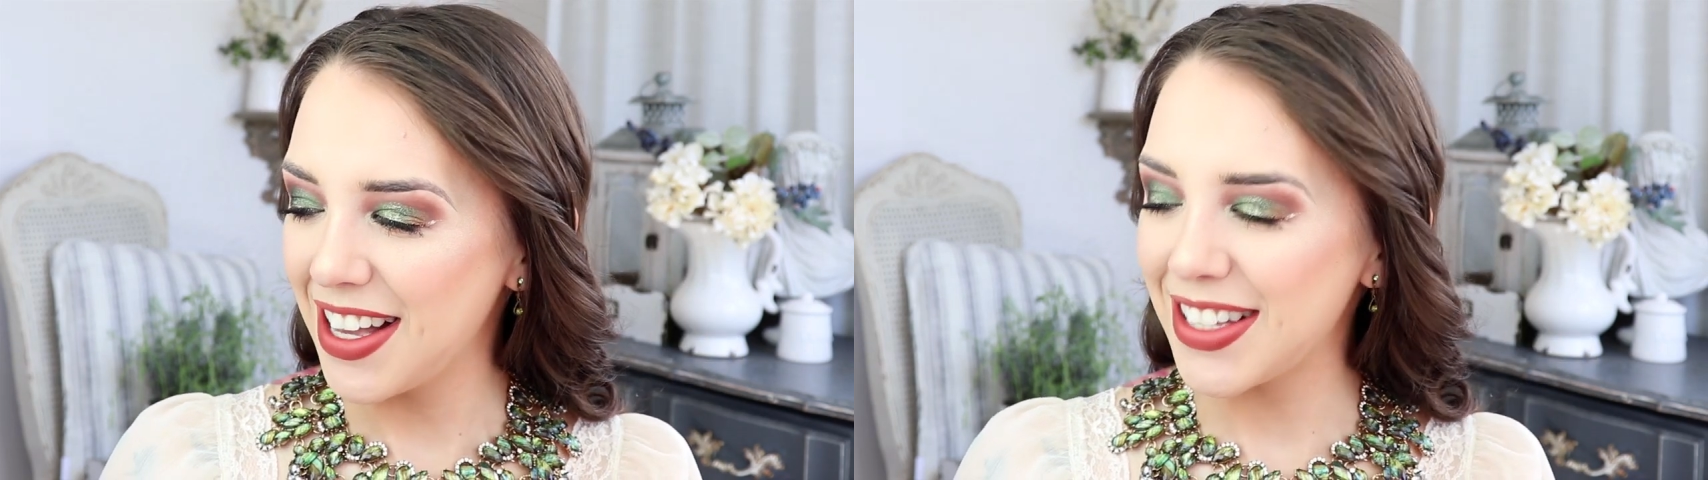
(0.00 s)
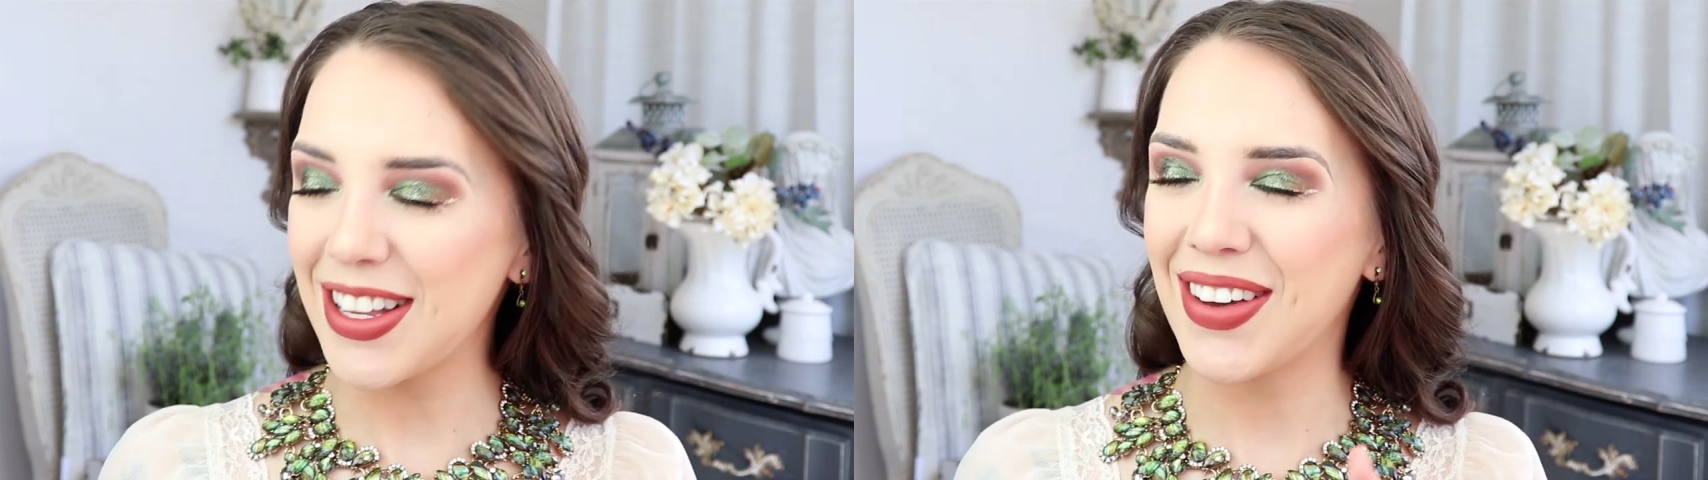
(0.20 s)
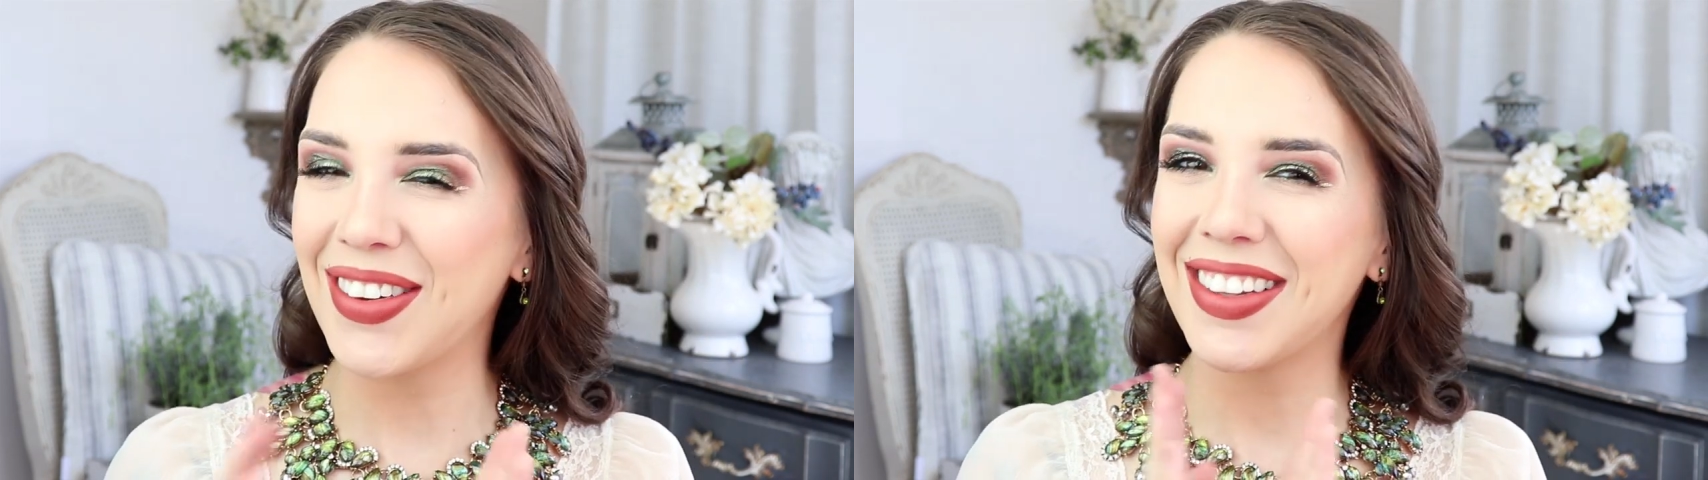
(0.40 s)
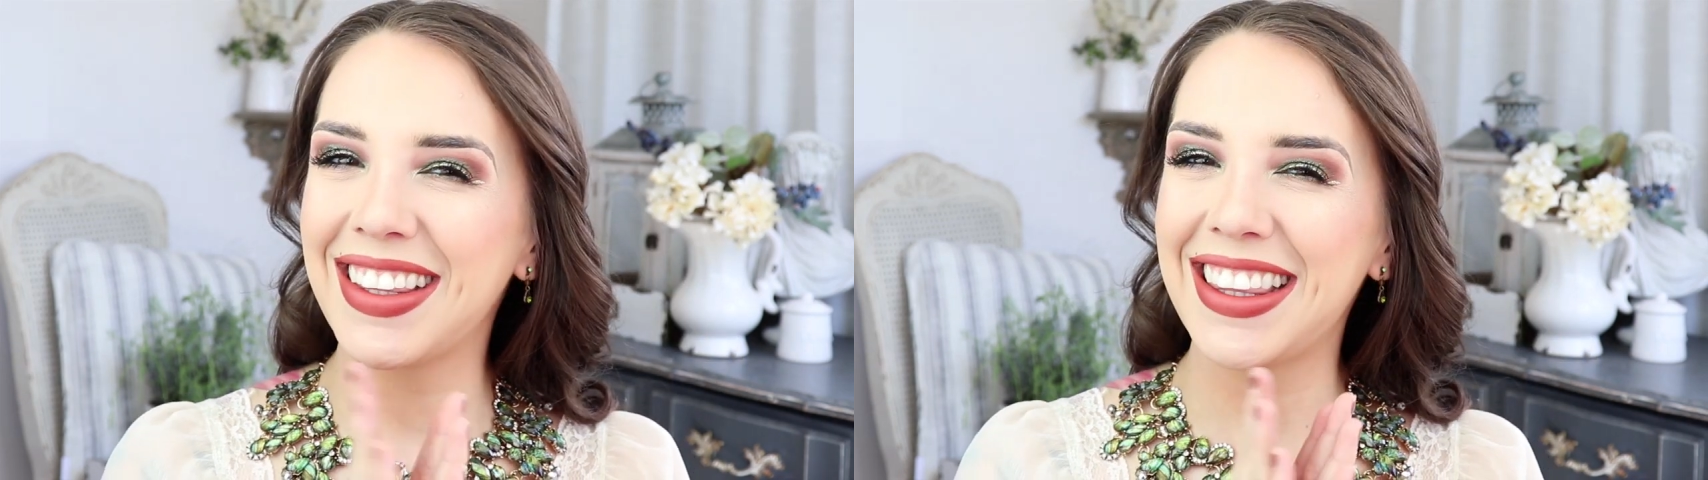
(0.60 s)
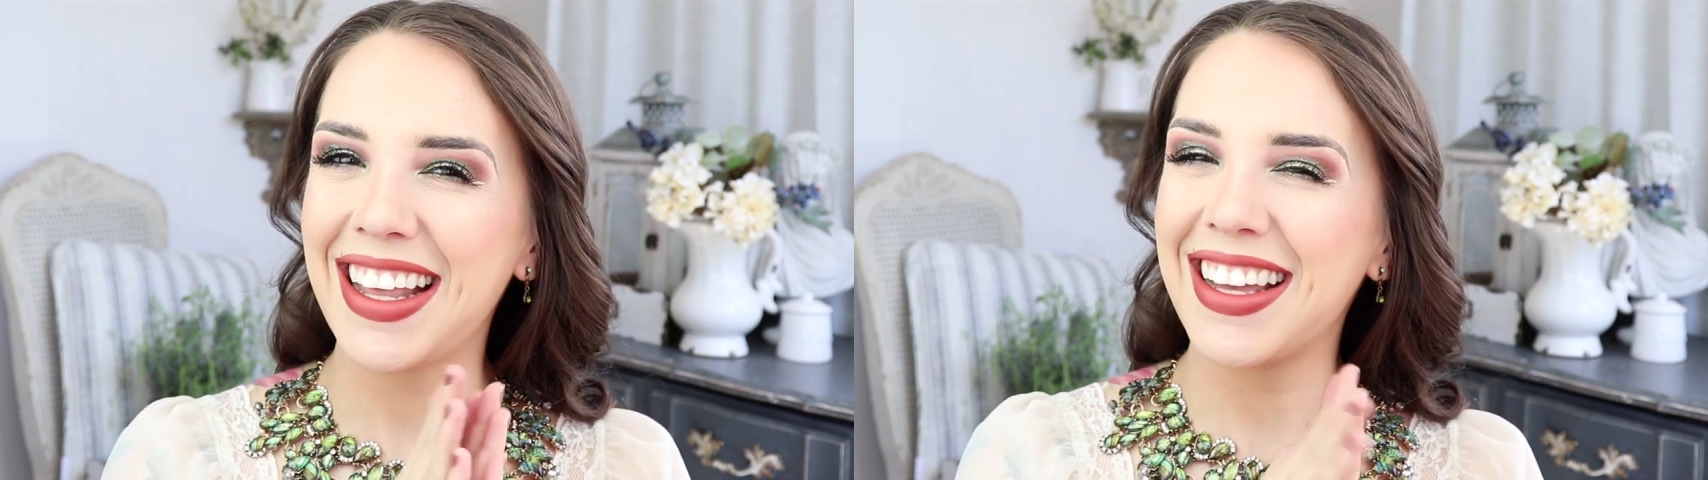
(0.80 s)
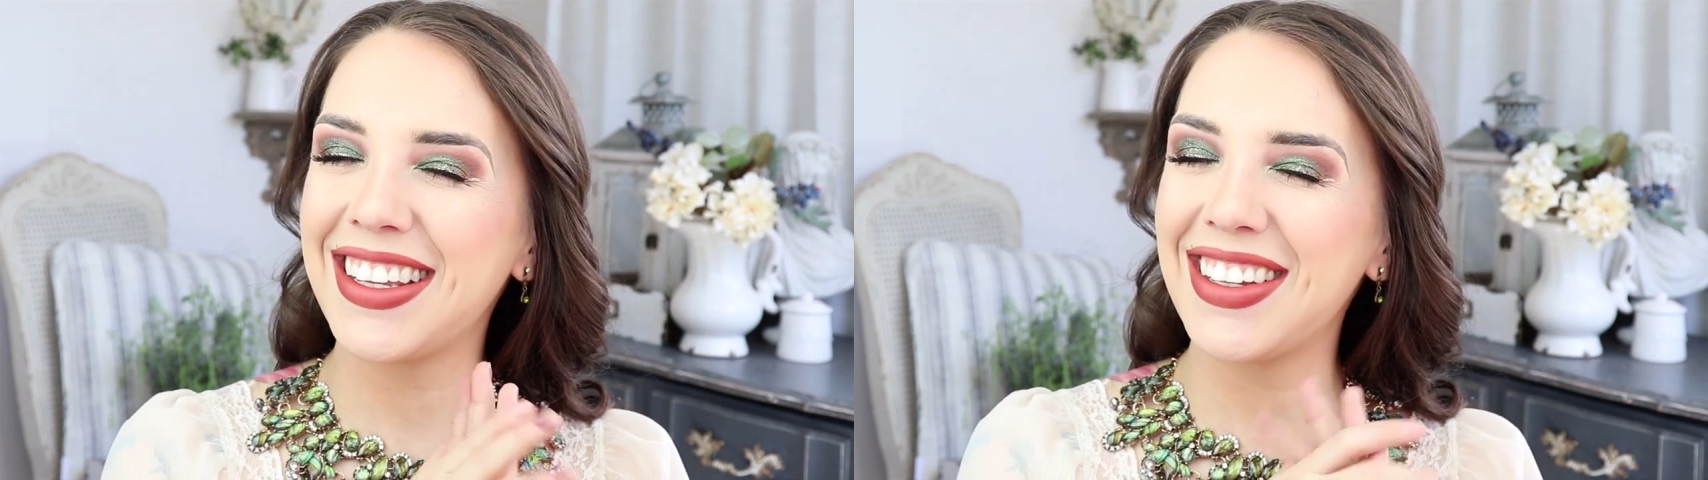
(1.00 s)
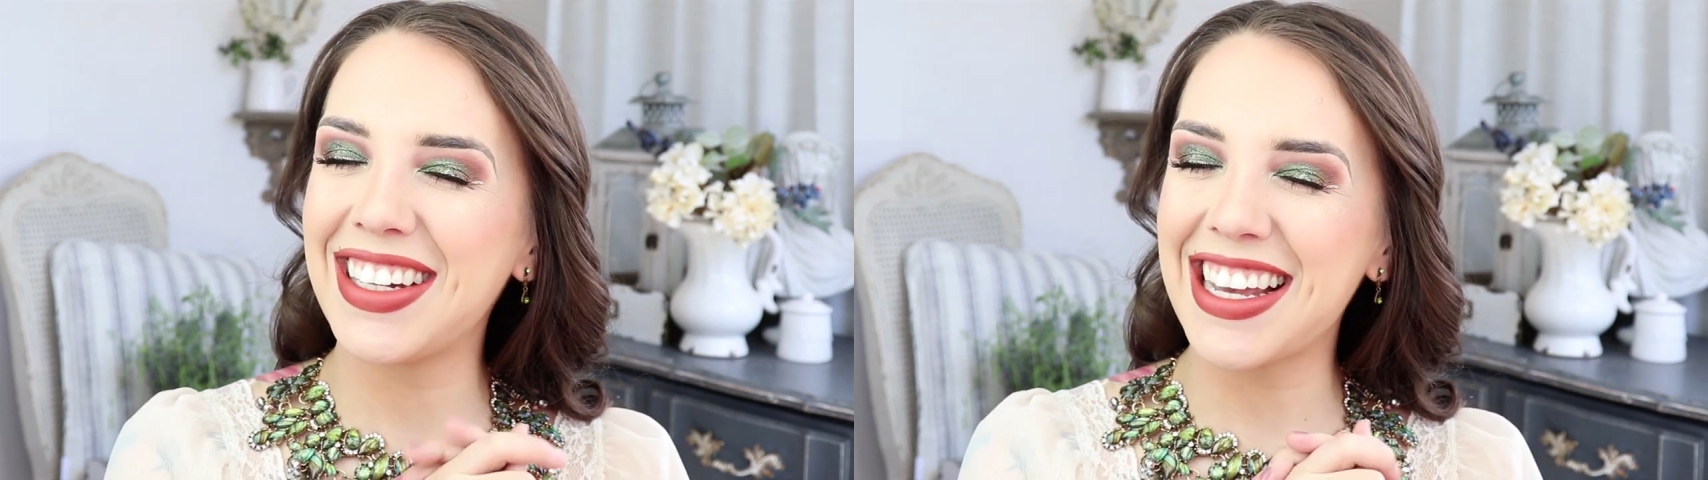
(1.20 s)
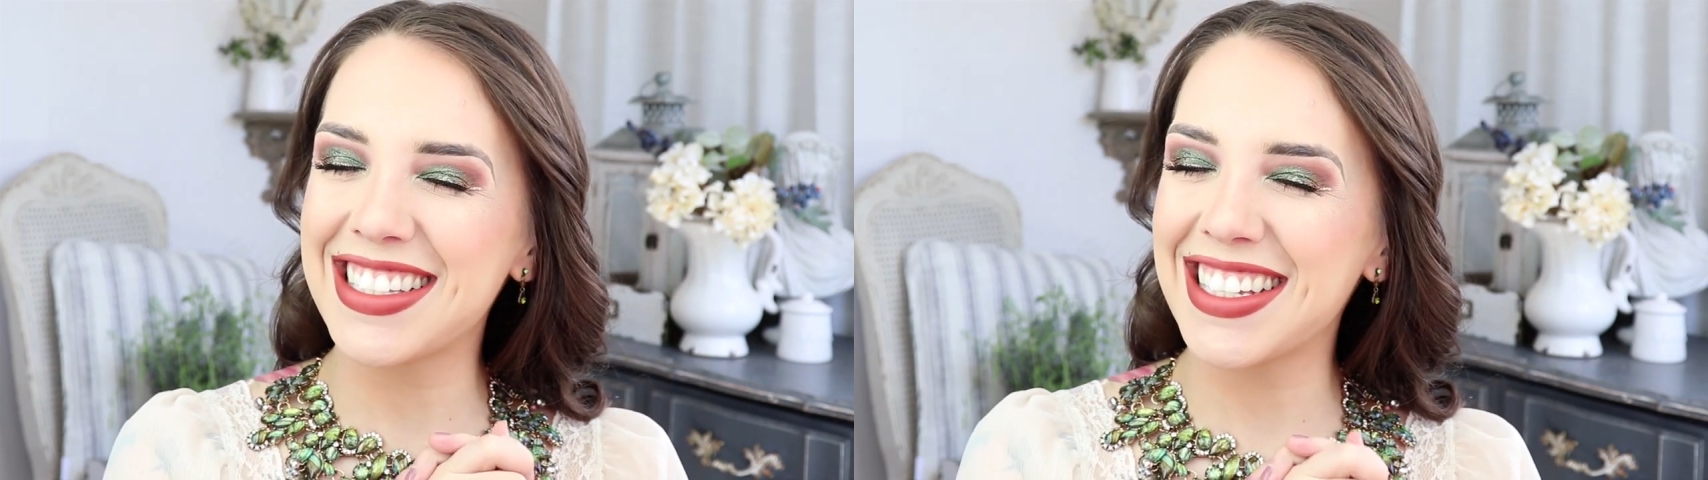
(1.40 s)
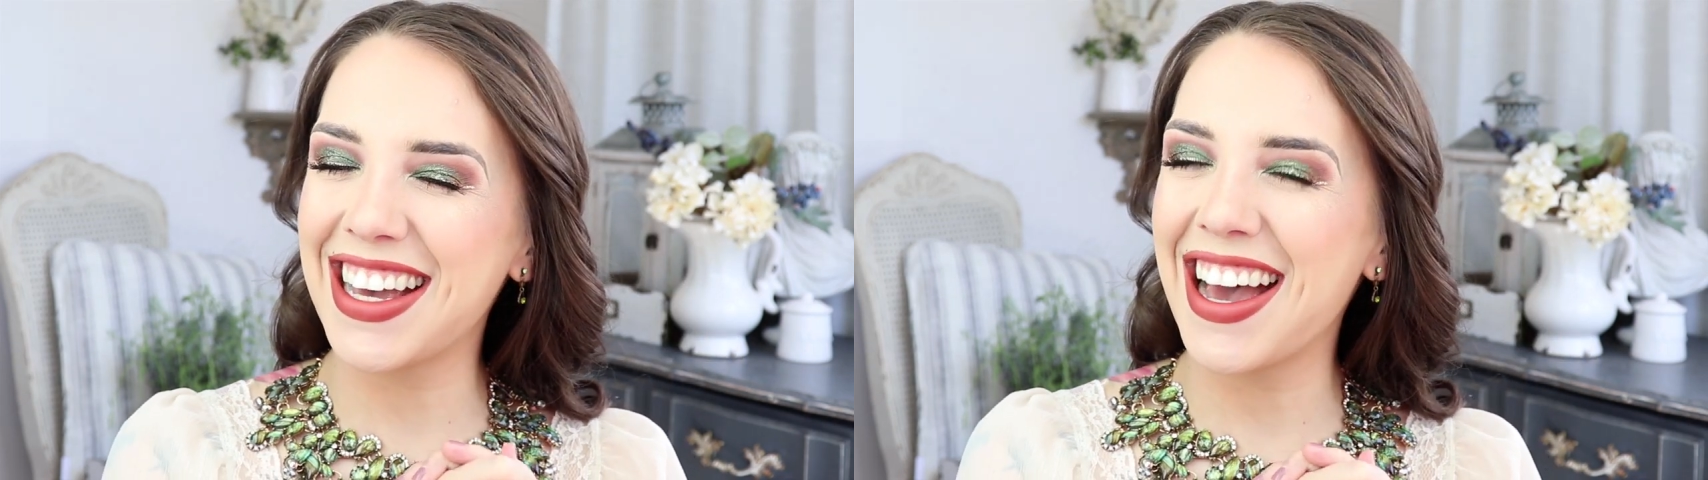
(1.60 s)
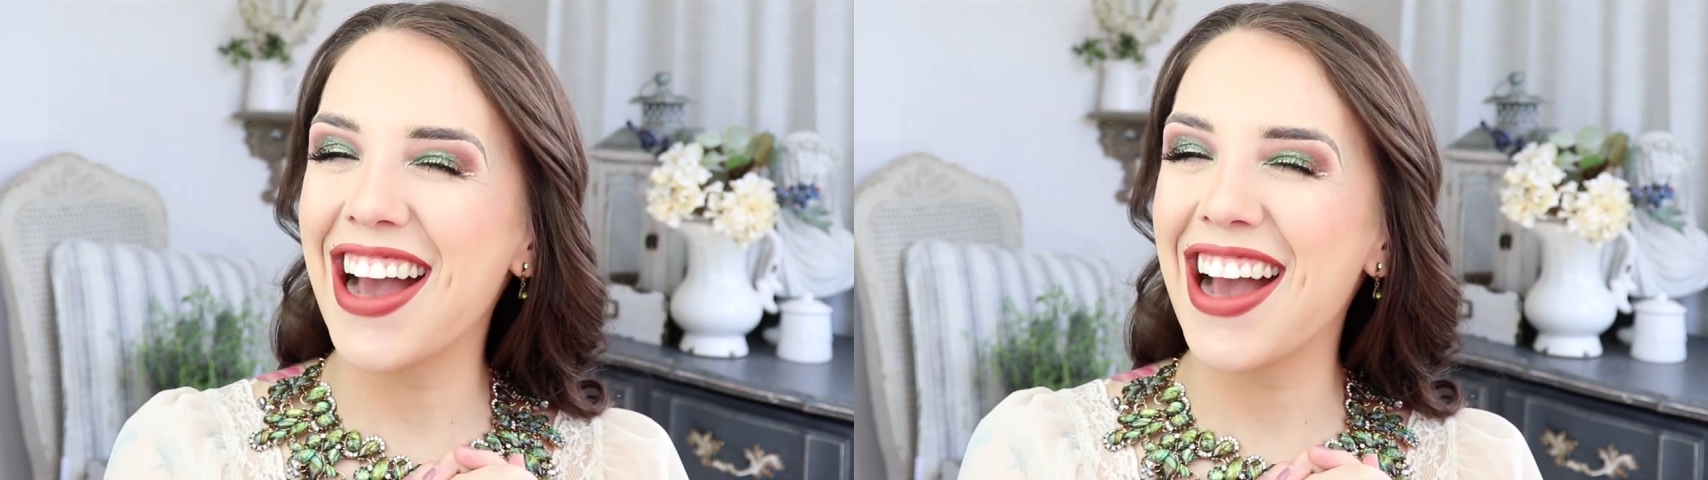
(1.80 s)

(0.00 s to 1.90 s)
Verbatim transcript: So thank you, Nessa.